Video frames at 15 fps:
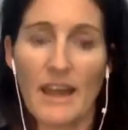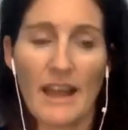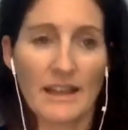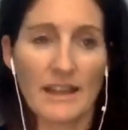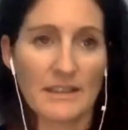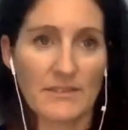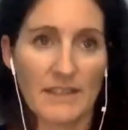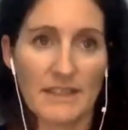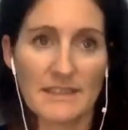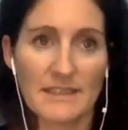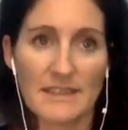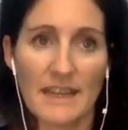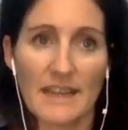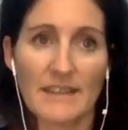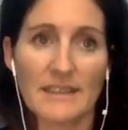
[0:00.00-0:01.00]
activate
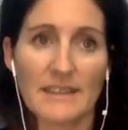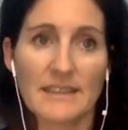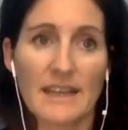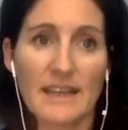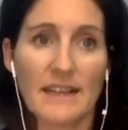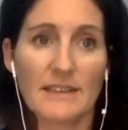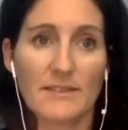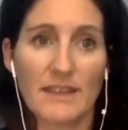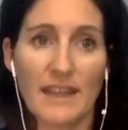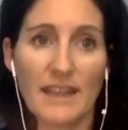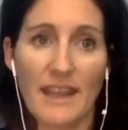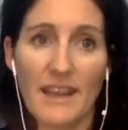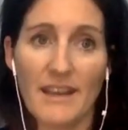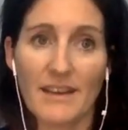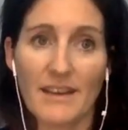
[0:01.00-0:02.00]
sadness activate
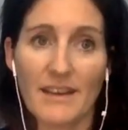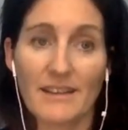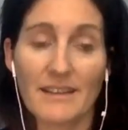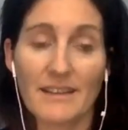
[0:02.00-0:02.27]
anger